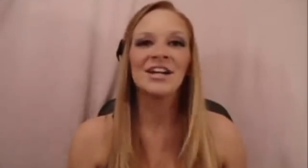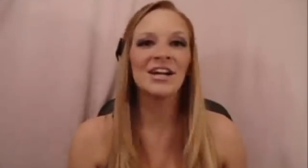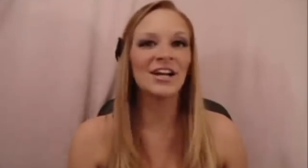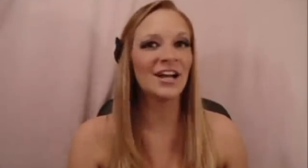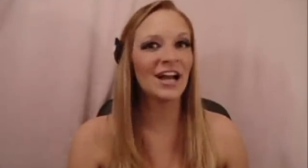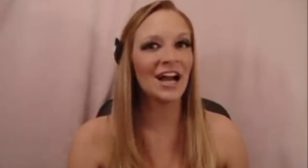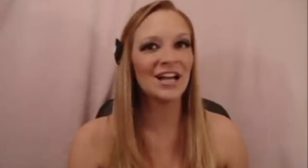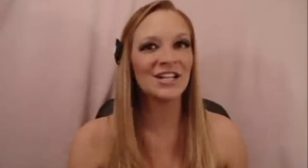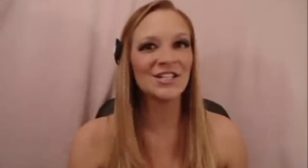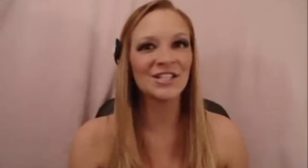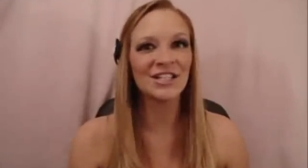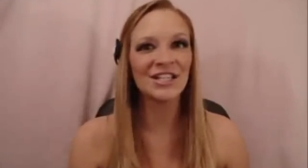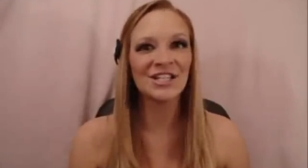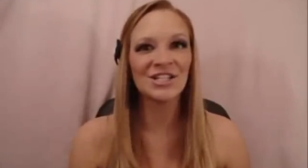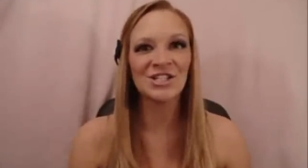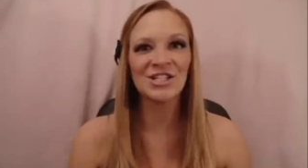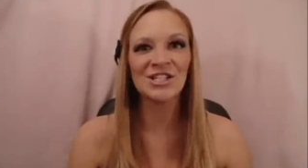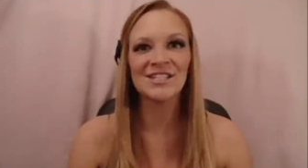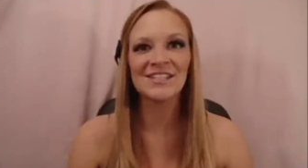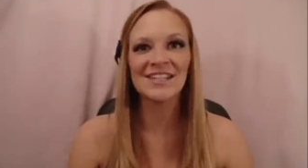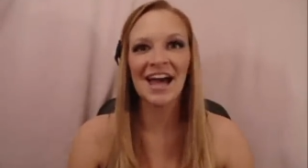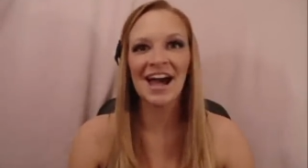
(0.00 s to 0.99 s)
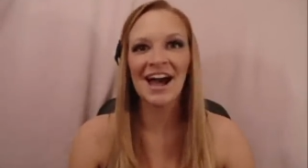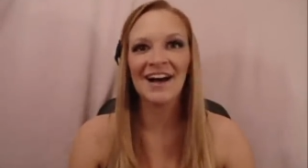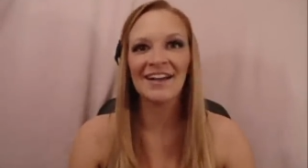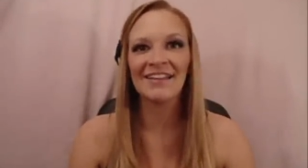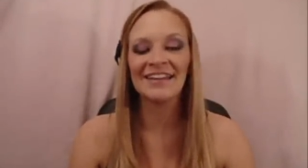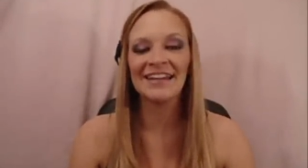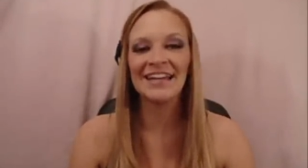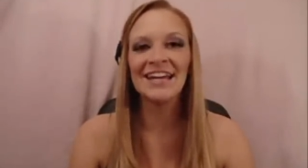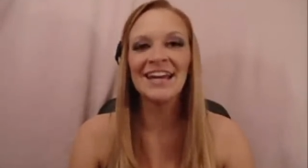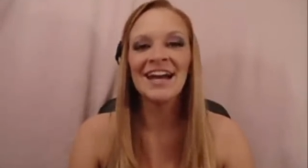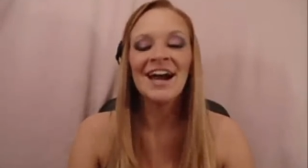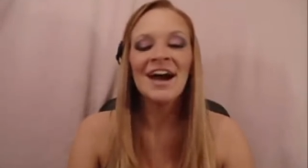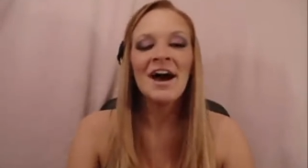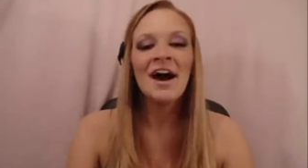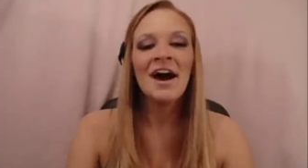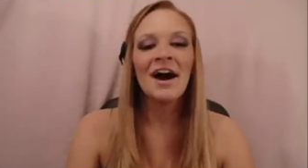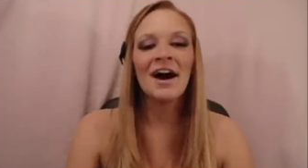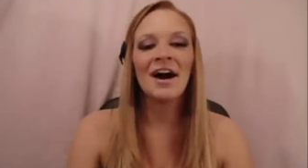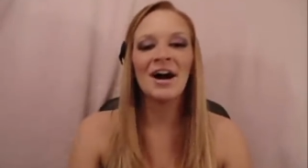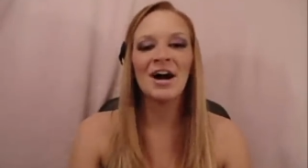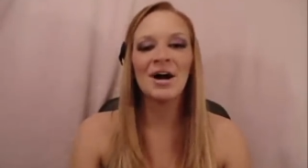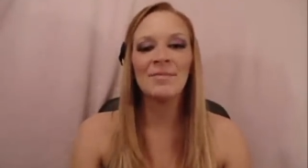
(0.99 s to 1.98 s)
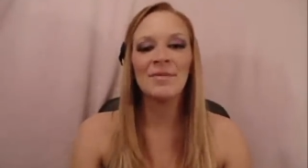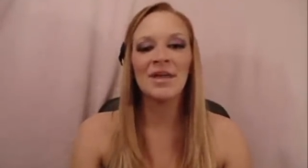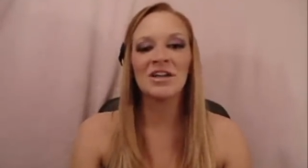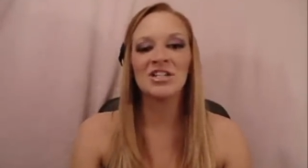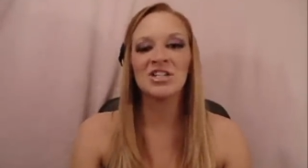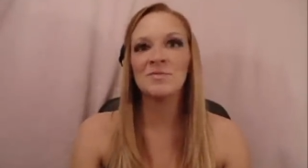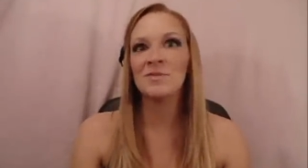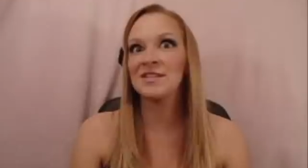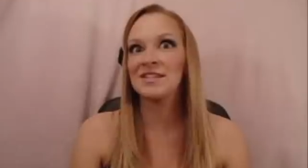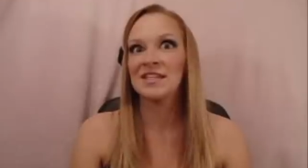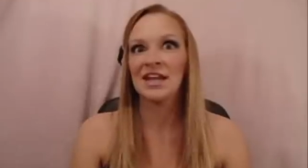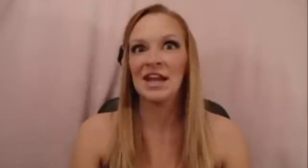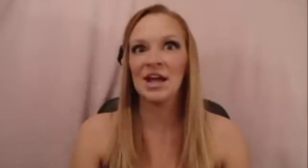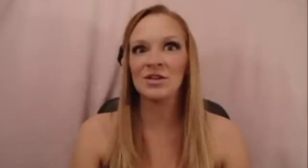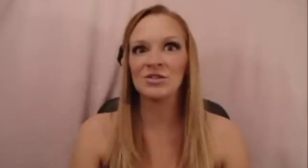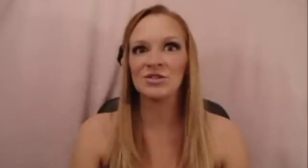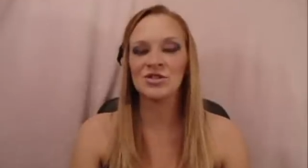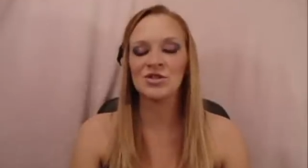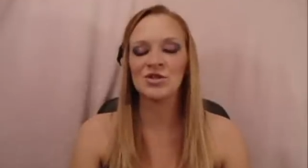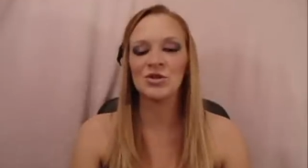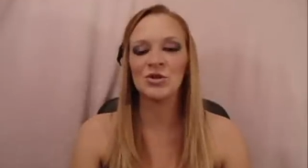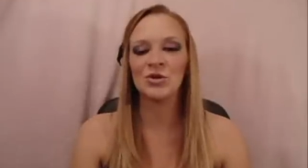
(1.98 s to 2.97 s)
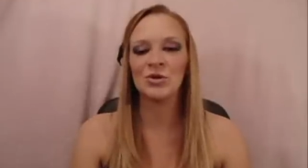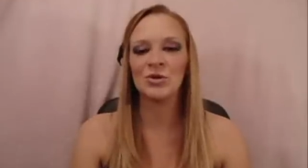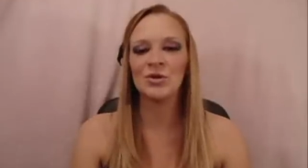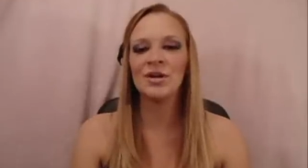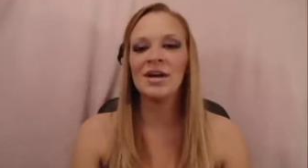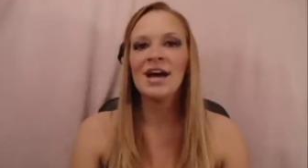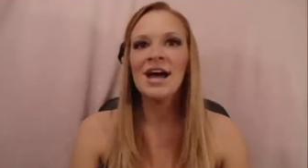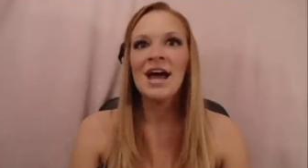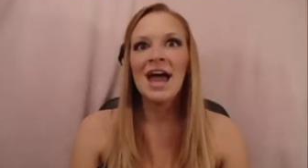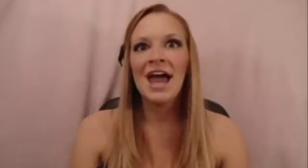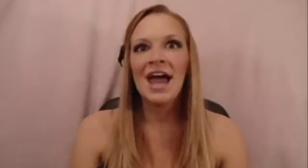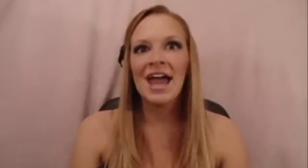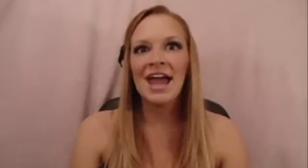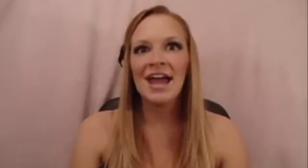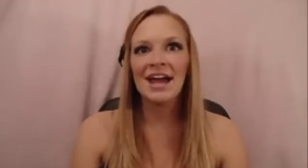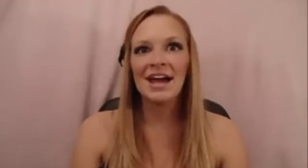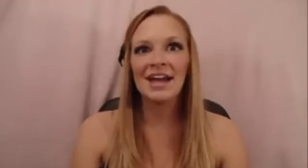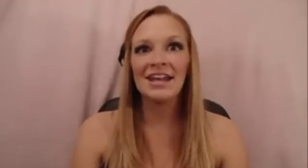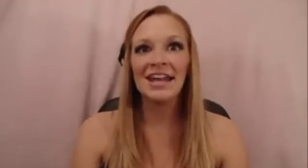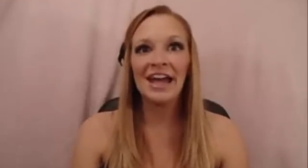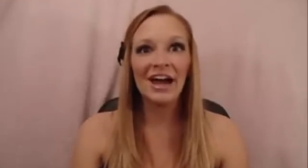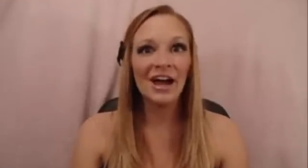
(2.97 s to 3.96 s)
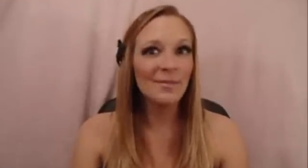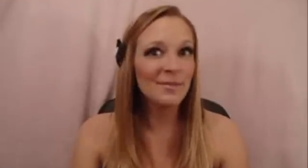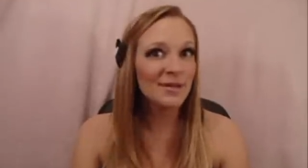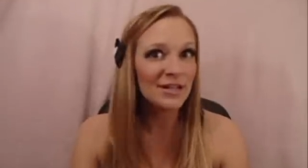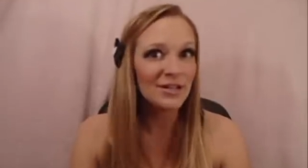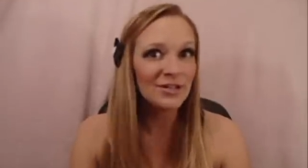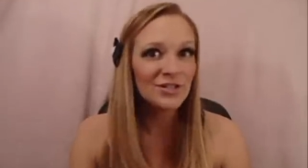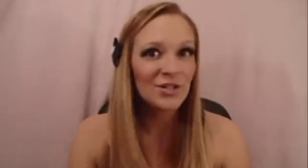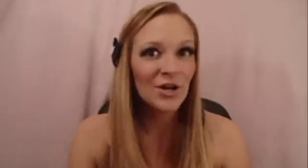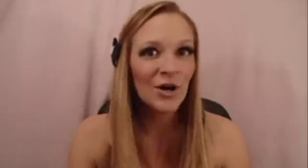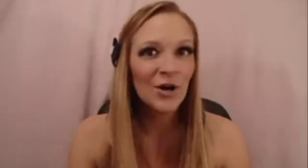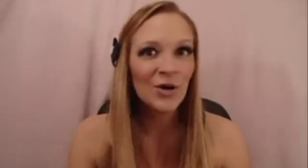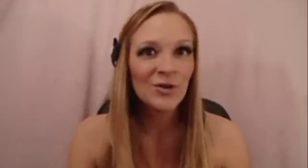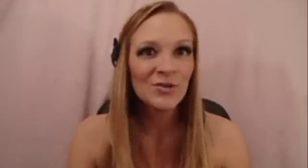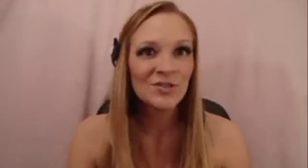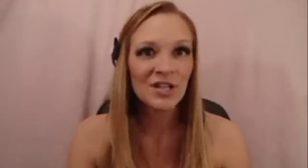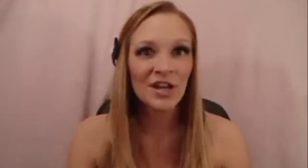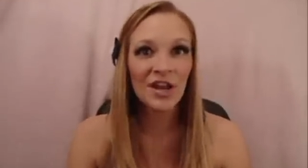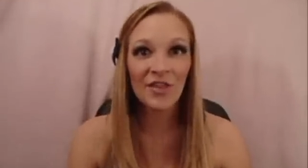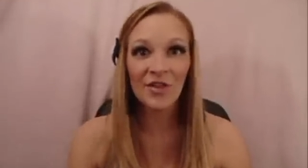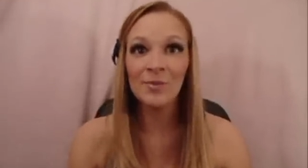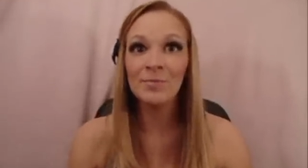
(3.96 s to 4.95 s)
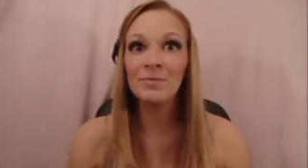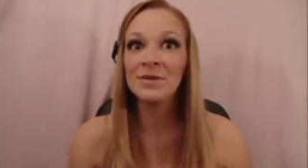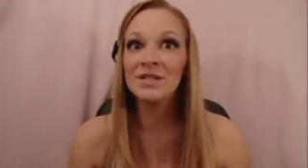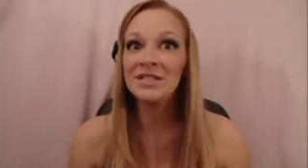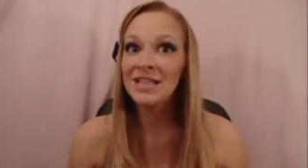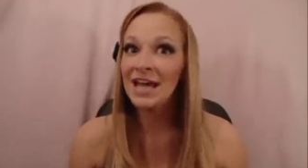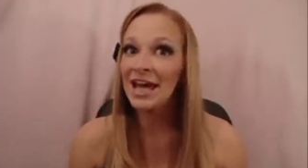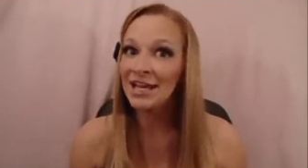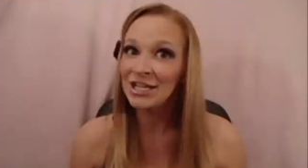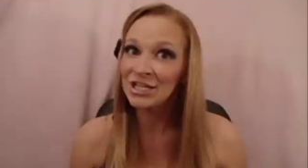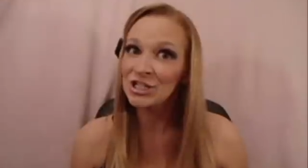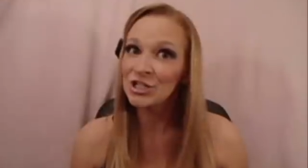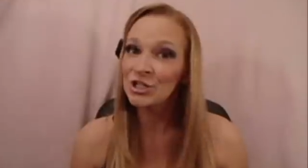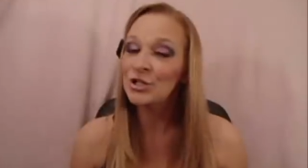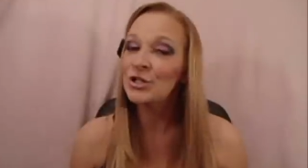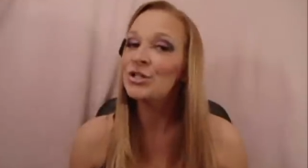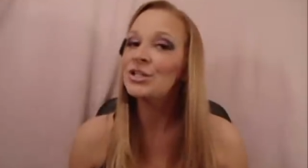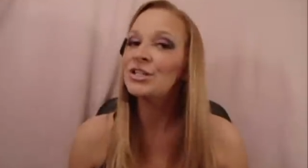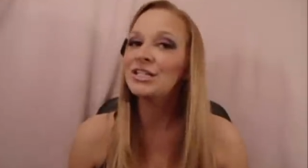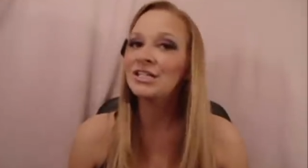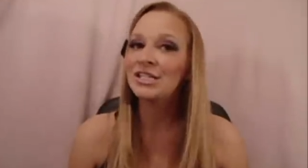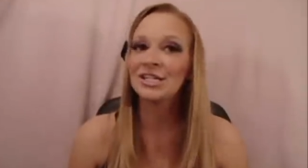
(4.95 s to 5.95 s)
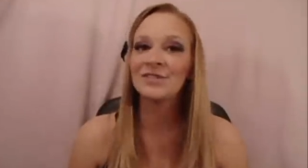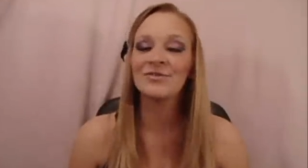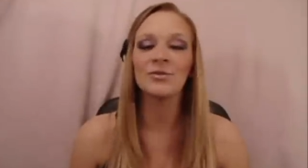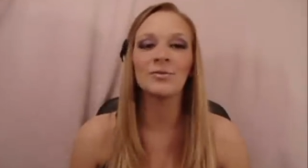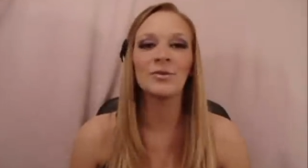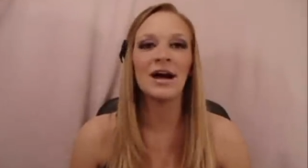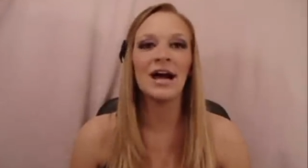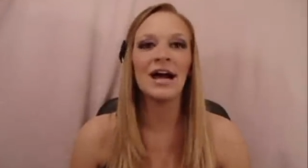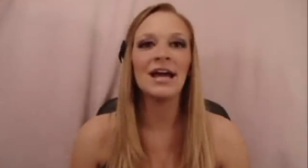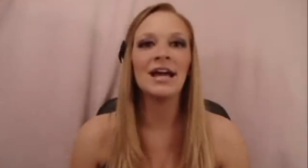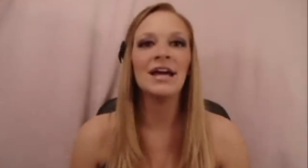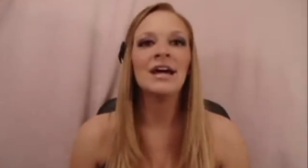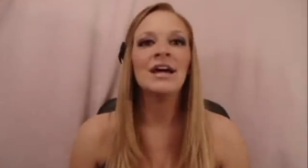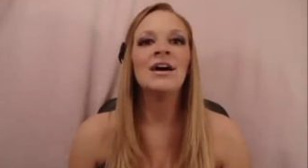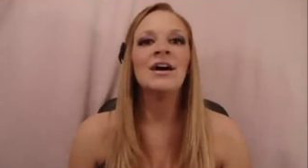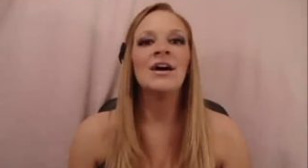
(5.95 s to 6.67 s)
Congratulations, Allie. Um, that should be sent out soon. And now I'm here to host another potential giveaway.